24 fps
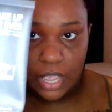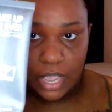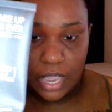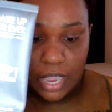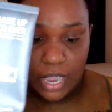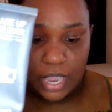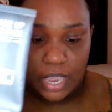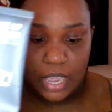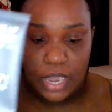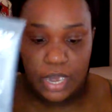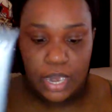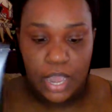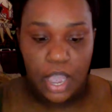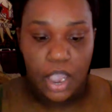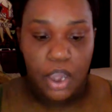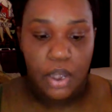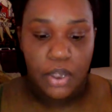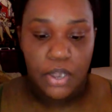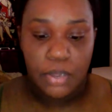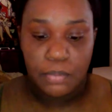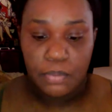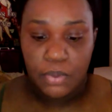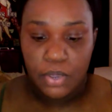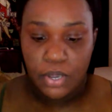And I
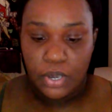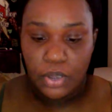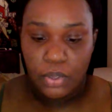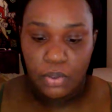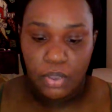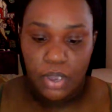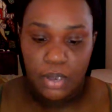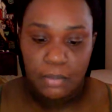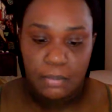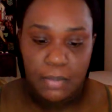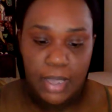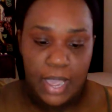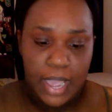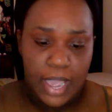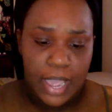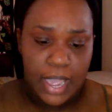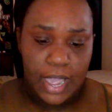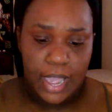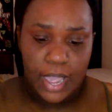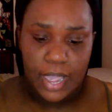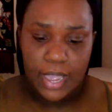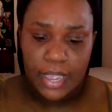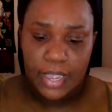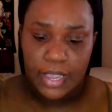already put on
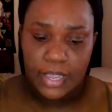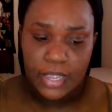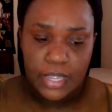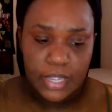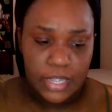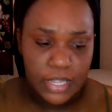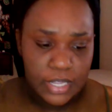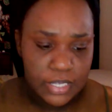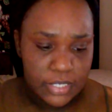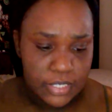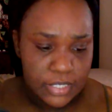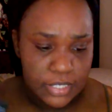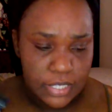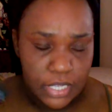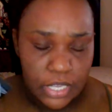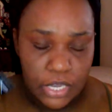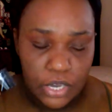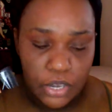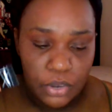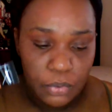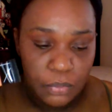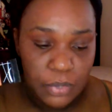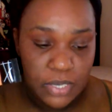my concealer,